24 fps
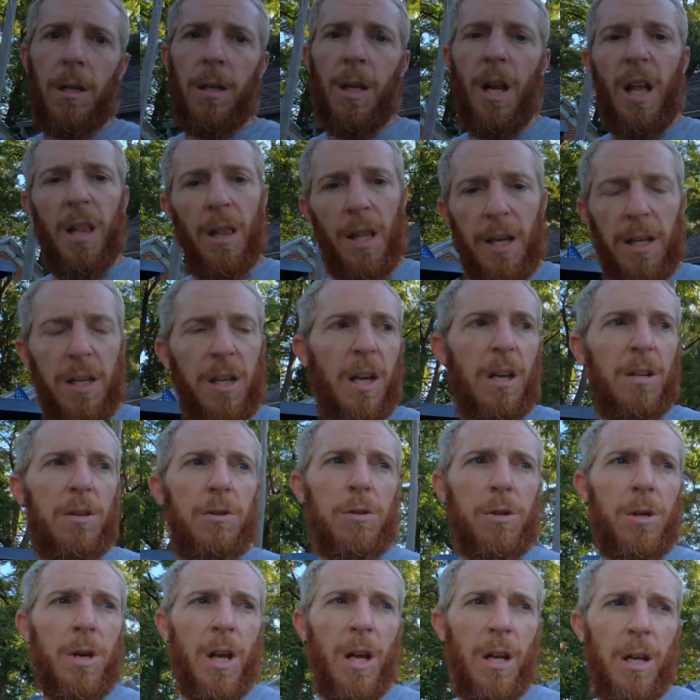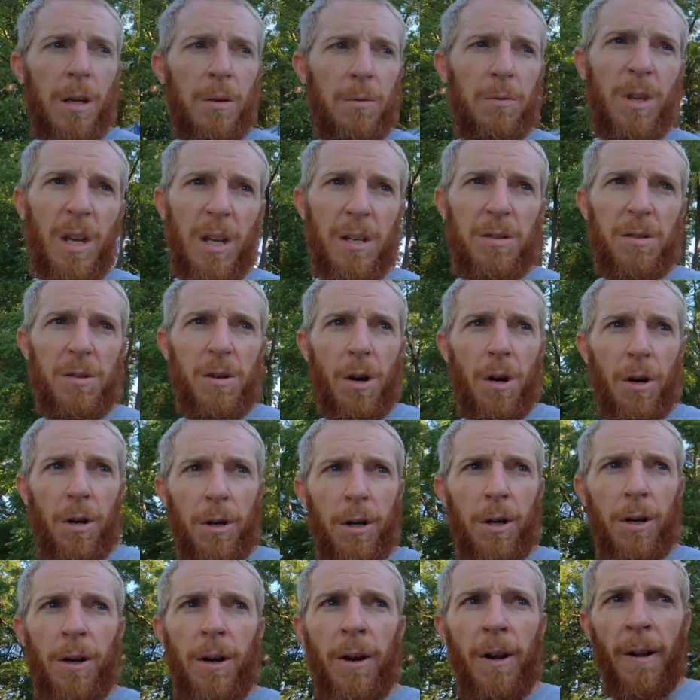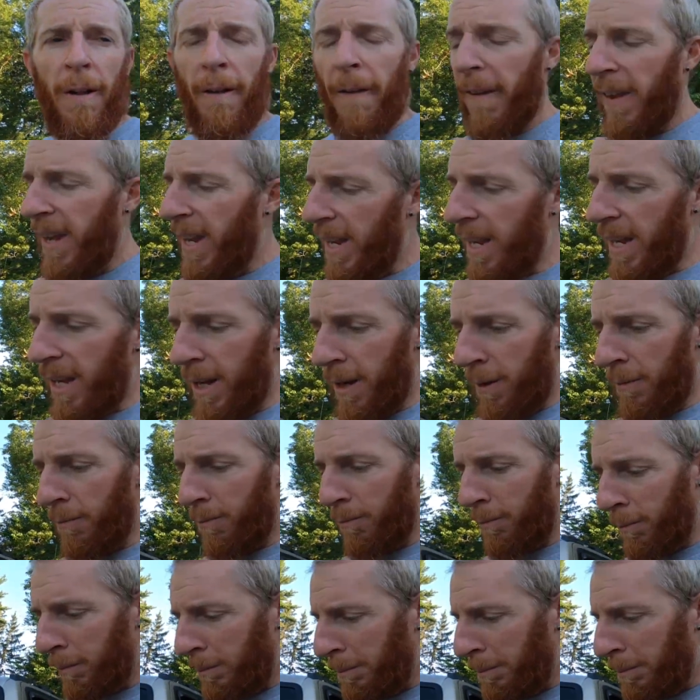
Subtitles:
Not like yesterday, that starter. And